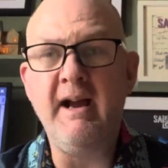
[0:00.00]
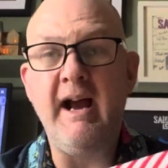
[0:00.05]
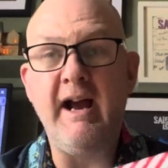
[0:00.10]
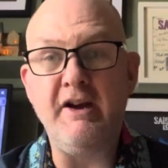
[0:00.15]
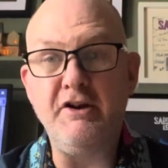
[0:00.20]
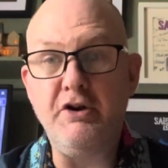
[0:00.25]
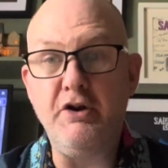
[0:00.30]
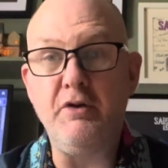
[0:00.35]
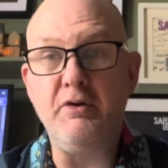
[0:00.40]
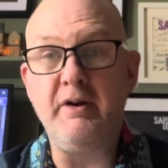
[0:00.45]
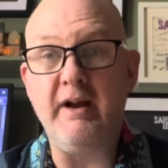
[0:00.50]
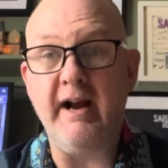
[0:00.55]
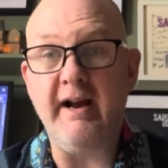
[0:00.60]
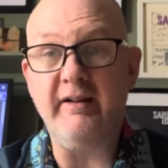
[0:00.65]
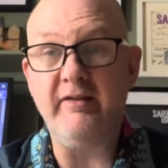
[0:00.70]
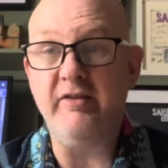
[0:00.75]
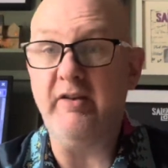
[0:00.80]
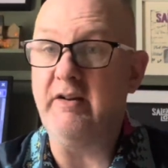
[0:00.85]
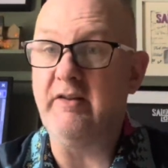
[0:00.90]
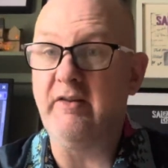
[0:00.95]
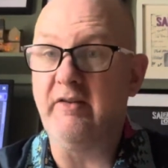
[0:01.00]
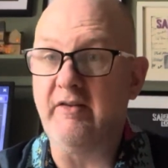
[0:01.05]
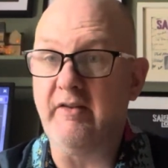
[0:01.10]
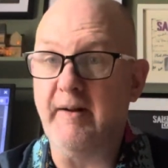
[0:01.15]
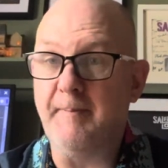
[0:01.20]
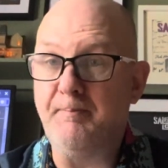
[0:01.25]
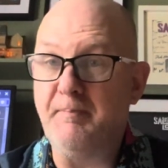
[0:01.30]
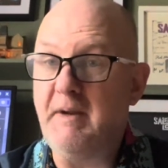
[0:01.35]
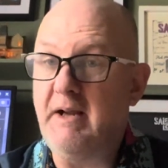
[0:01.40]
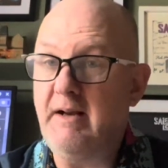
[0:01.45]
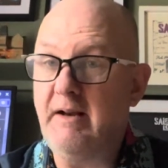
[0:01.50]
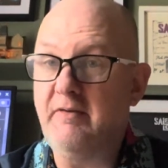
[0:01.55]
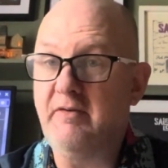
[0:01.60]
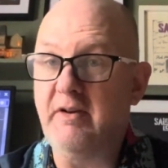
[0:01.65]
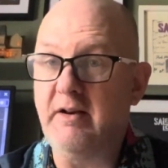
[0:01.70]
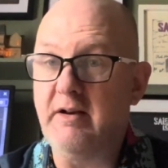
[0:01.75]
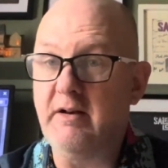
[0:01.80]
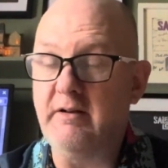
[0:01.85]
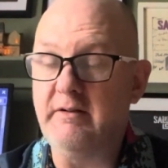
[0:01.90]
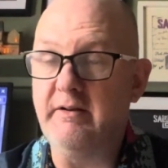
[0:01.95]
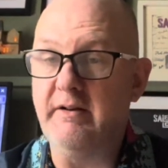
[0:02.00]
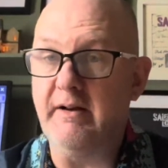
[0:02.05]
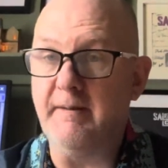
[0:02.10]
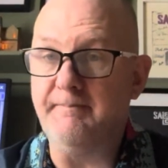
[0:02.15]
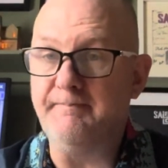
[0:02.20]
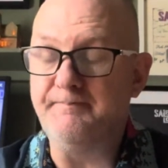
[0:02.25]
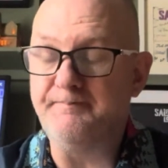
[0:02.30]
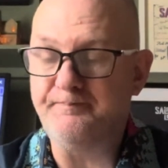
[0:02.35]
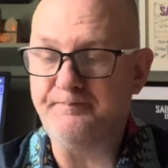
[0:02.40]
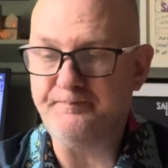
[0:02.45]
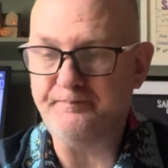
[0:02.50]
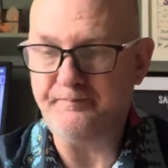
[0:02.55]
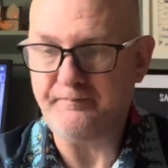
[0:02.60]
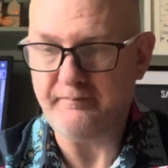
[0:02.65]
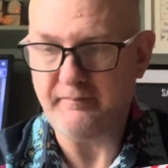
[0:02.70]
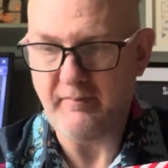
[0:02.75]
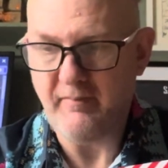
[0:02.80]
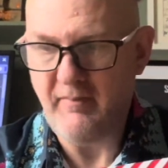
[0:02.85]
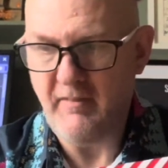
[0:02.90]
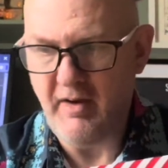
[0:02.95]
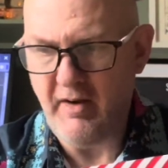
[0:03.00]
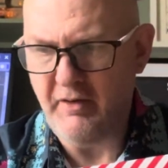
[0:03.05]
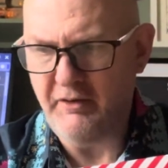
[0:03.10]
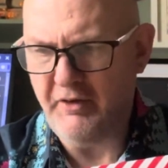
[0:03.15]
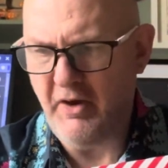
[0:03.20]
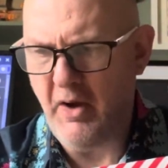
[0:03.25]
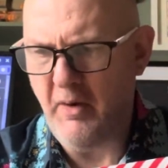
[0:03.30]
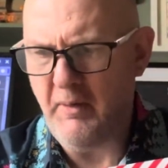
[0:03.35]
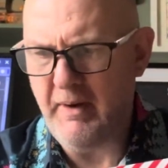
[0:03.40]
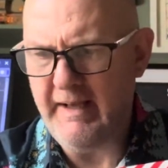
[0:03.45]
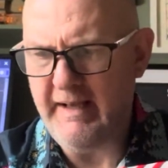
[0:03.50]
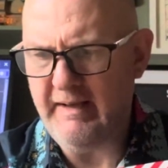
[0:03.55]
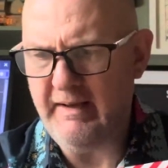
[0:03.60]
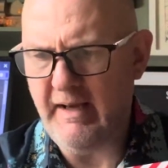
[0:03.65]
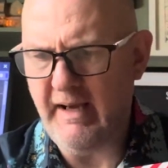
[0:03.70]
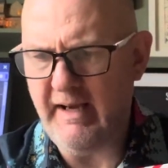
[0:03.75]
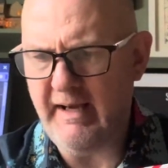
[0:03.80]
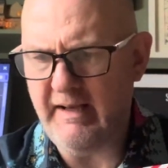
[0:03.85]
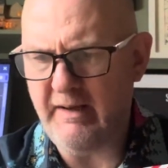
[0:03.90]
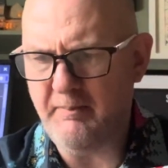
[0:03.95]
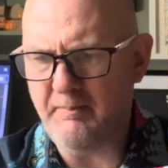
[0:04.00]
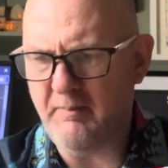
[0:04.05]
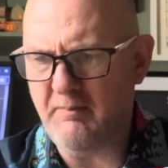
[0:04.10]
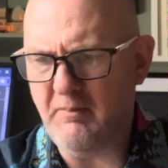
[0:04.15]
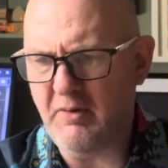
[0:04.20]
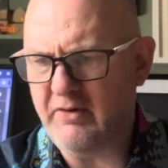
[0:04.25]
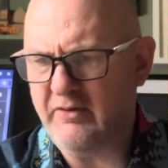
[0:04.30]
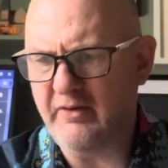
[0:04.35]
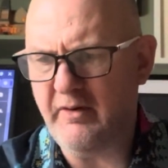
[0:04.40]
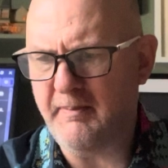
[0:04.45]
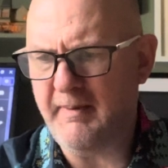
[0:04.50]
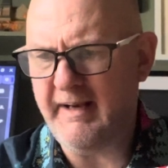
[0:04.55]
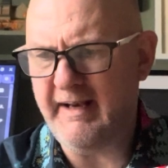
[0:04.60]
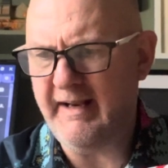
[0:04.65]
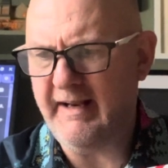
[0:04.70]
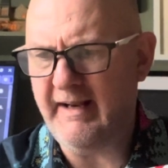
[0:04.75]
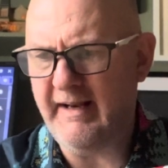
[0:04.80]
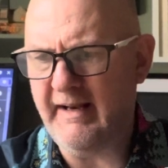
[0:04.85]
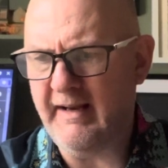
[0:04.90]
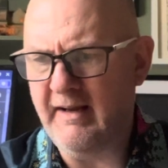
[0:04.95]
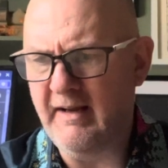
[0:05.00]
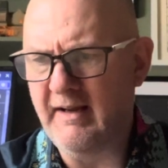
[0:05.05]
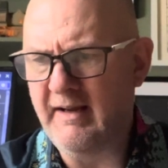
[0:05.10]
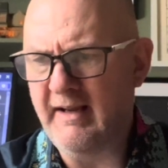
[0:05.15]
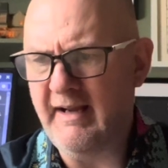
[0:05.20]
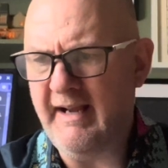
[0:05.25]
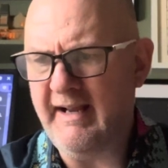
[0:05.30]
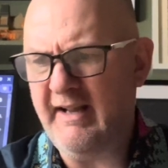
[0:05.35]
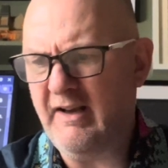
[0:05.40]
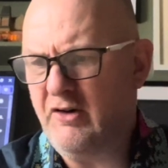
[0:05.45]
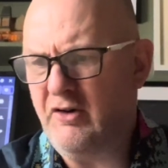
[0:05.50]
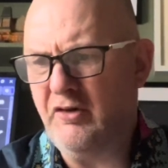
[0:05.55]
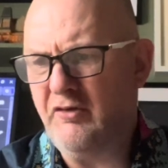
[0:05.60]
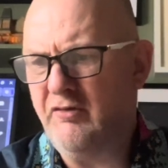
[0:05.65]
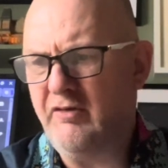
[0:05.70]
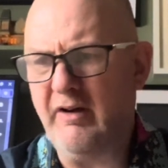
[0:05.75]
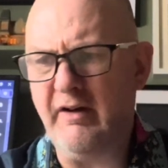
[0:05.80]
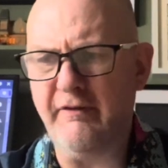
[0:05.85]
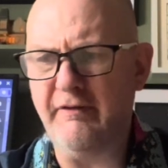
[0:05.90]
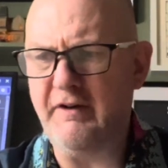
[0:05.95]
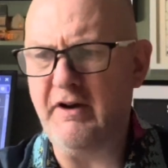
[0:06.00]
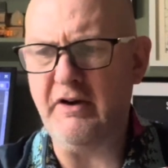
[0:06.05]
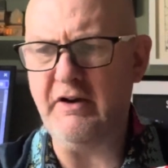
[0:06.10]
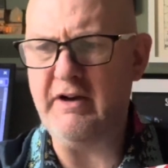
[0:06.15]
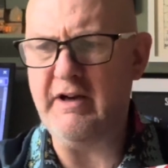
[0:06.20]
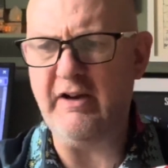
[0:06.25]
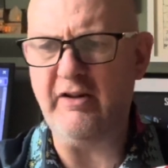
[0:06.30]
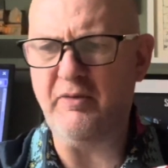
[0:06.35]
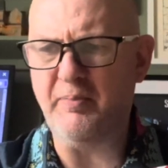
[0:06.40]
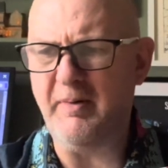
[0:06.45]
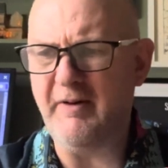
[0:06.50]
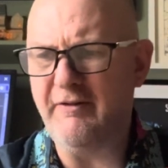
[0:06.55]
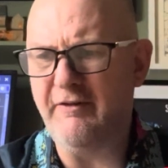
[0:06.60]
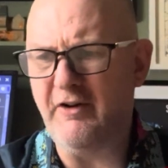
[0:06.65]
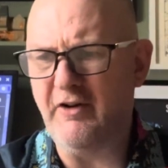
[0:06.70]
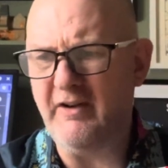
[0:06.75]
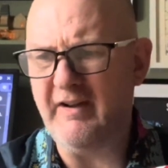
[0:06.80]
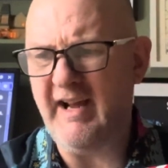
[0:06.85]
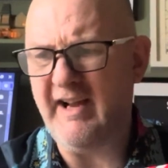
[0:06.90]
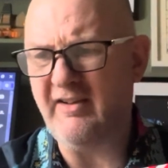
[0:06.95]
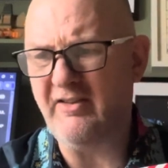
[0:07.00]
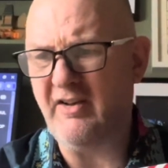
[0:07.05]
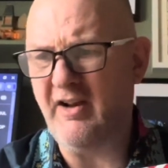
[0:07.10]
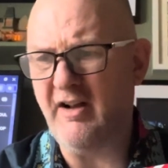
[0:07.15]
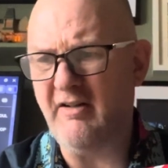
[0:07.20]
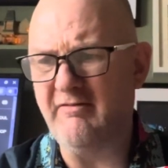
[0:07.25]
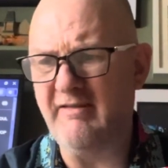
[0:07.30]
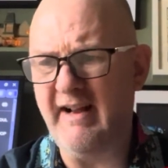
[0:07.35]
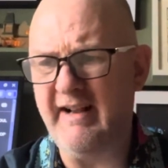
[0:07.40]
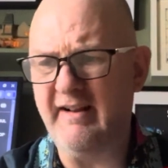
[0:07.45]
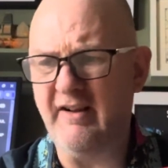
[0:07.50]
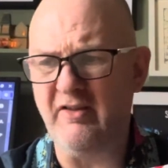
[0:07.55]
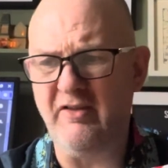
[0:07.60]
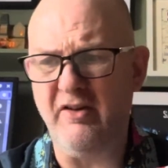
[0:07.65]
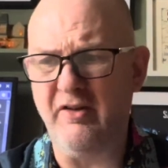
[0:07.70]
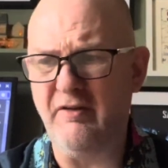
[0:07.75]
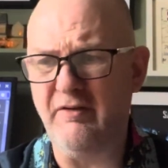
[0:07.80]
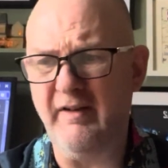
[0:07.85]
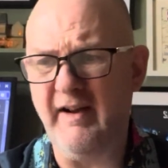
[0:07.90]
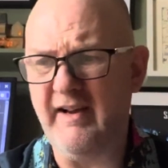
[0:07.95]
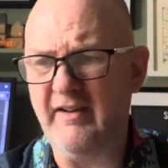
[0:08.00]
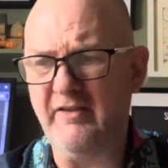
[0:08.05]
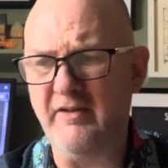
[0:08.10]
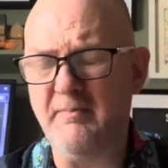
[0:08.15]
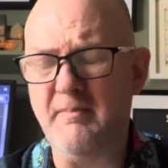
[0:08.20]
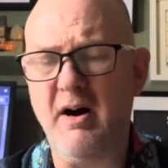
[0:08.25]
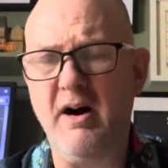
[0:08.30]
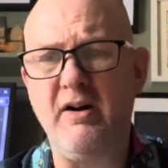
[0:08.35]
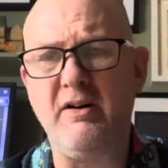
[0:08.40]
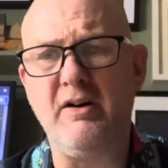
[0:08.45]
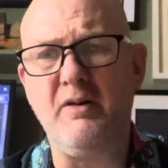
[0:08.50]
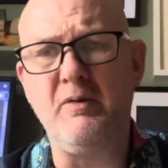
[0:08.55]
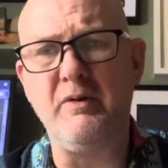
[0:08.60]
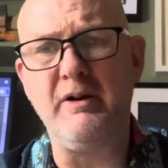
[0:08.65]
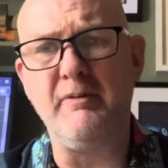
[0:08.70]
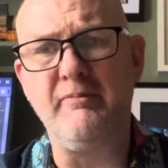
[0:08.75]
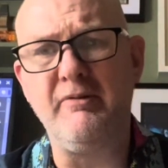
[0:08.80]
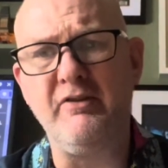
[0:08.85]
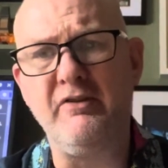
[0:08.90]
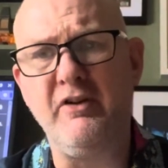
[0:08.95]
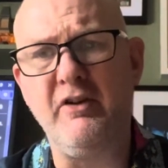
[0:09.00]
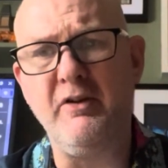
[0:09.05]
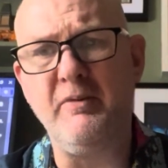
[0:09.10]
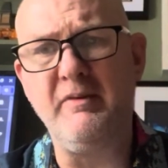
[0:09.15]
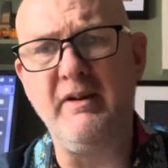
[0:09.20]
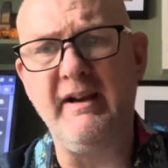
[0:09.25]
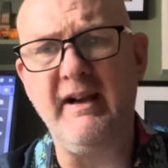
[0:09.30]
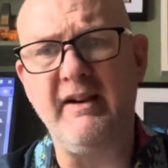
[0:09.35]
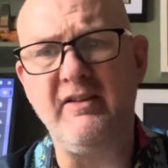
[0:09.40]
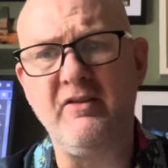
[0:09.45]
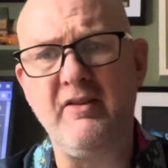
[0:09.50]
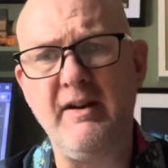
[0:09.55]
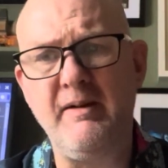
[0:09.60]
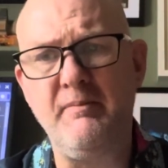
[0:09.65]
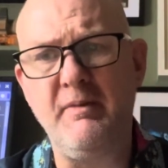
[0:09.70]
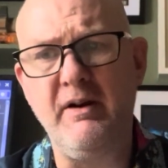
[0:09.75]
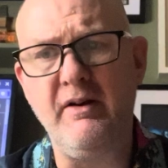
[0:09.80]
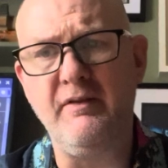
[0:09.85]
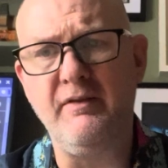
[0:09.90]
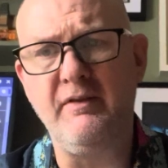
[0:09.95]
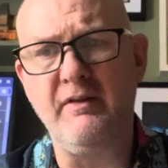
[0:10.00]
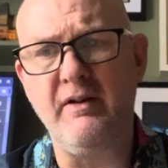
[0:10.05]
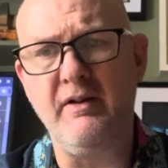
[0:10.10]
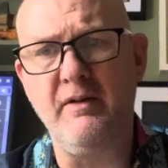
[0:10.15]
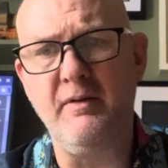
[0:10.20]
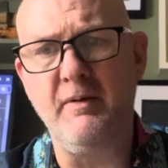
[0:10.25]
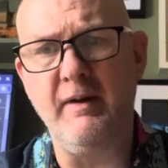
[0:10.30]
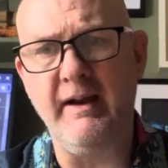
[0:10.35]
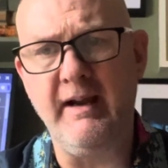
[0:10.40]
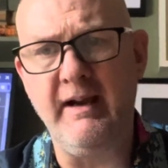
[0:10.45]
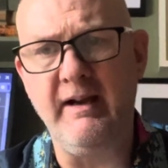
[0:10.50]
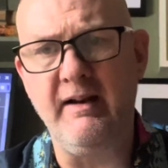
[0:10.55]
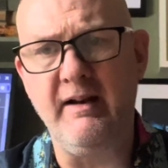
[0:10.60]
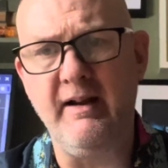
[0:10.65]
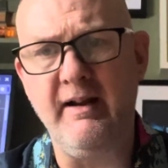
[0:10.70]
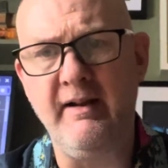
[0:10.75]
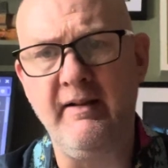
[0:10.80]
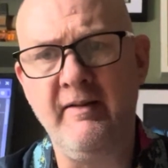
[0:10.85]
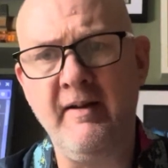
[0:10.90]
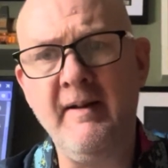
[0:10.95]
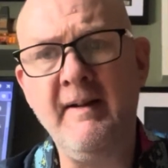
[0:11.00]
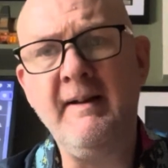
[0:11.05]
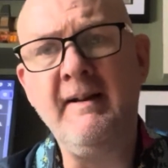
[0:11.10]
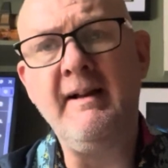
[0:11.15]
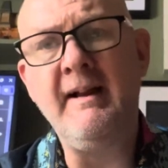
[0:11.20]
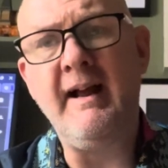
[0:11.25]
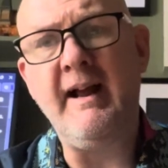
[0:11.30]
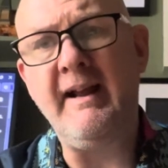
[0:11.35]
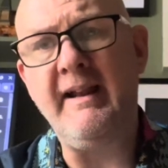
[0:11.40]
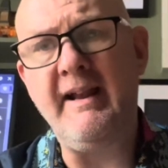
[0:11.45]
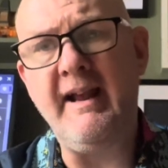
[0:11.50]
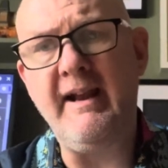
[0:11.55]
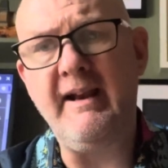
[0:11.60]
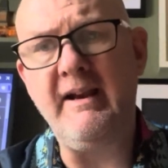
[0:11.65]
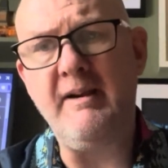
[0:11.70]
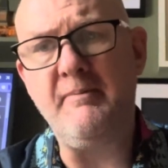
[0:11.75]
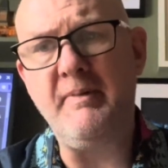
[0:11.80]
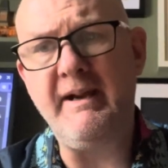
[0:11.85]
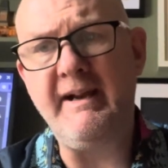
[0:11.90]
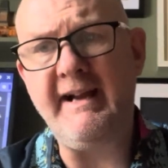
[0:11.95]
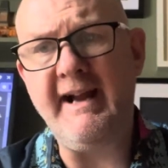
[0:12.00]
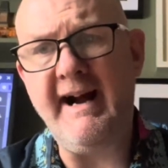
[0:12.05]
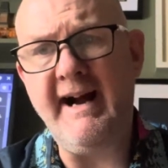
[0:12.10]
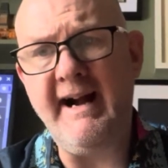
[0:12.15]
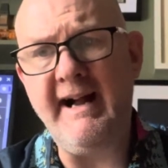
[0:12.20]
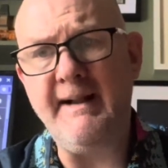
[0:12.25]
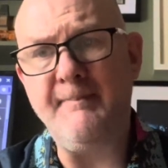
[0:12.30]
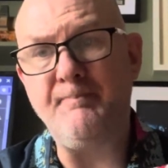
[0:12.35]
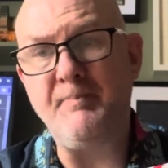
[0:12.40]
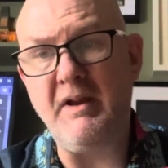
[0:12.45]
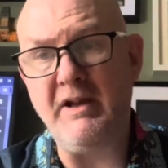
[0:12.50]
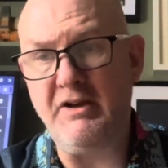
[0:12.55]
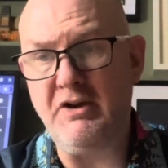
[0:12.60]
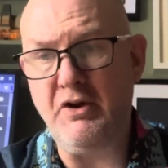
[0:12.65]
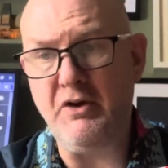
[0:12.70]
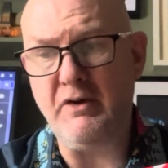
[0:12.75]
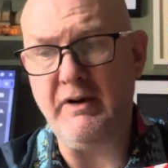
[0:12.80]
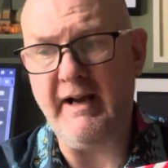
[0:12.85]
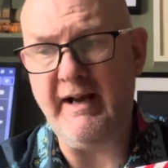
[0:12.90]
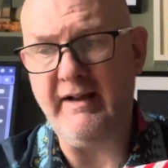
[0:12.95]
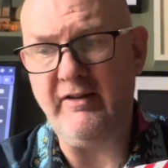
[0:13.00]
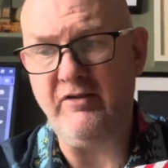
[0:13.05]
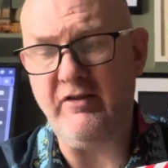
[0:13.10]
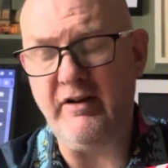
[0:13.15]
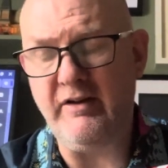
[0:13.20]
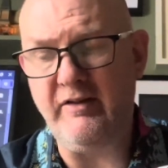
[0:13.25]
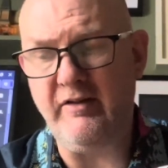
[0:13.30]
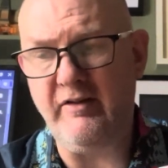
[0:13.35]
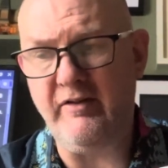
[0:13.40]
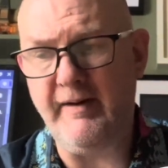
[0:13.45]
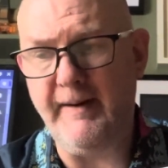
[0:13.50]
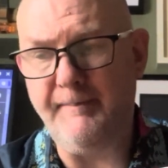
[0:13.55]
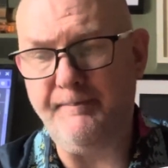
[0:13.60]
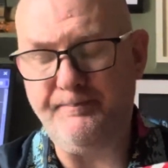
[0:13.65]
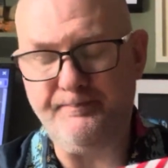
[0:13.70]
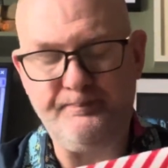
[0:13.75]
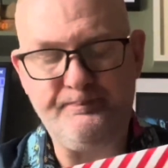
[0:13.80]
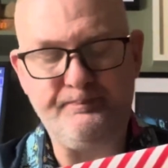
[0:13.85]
a UK citizen. He lives in London. So he must have been in the country a few years before that. So then the 2000 mark, I would have presumed he actually moved to England and then he became a UK citizen.